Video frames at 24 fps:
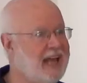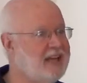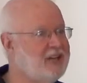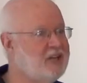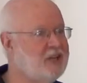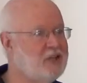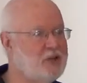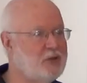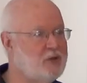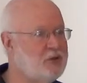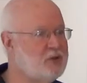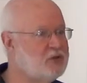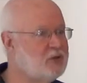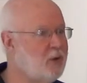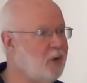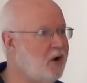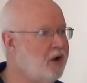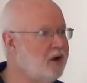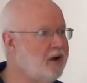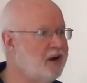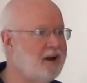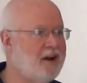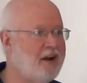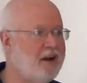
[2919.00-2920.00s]
and to do so
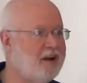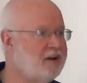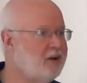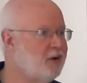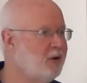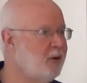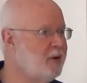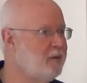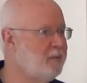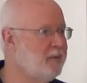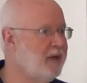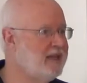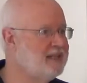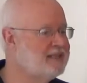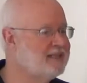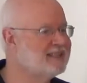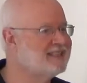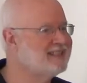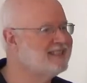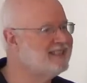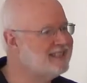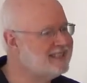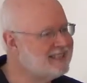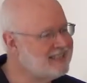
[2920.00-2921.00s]
on an ongoing
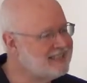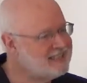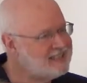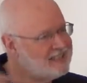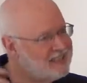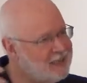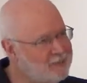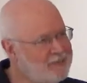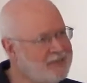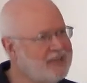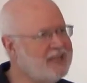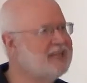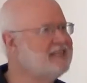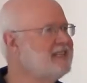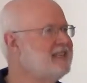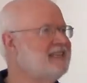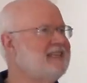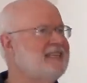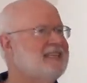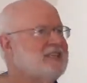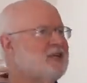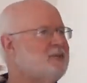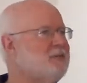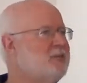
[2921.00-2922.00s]
basis. This is something as a
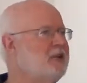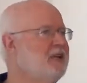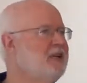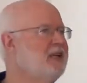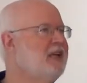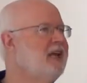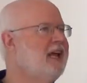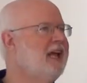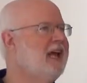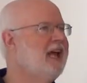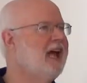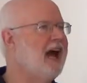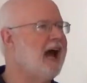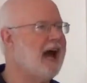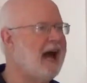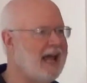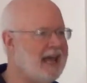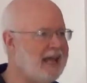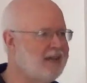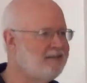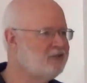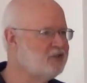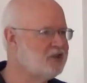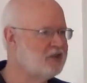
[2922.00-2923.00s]
discipline
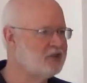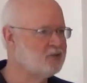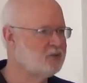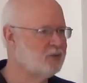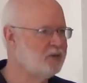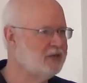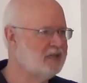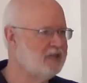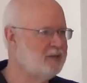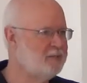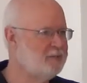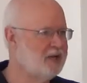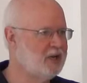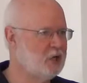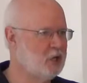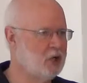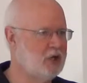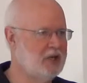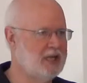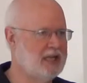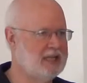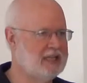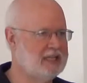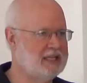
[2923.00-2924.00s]
I have just really been
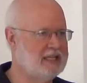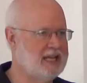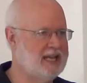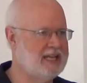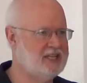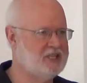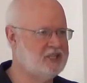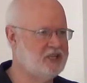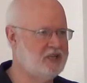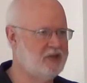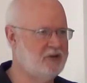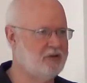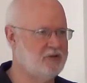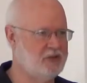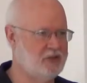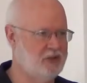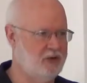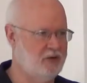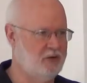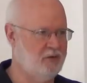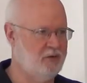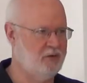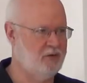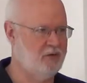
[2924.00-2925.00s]
learning in the last year or
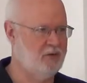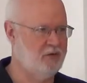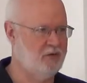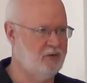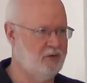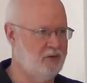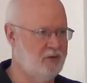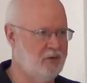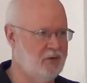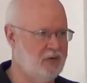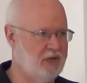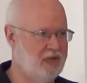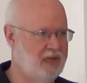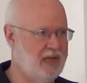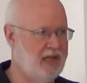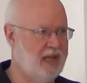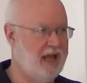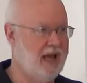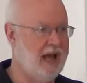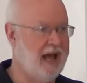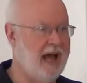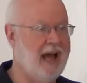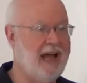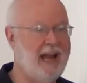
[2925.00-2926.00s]
so.
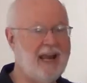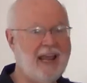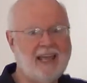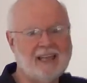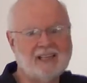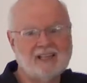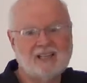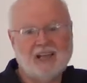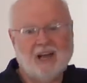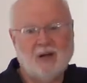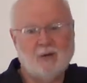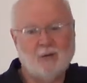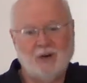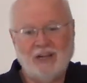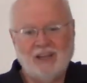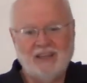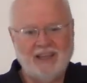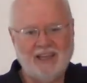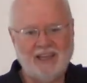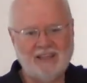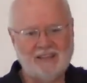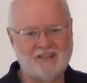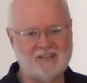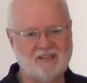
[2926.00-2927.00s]
I'll ask God what he
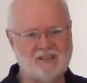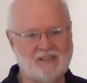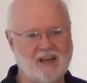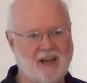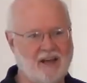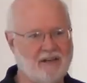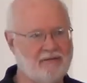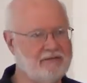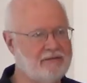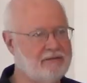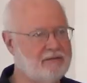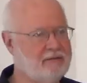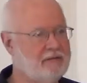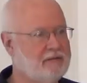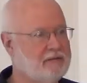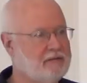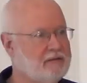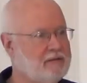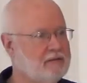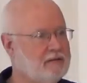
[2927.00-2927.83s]
thinks of stuff.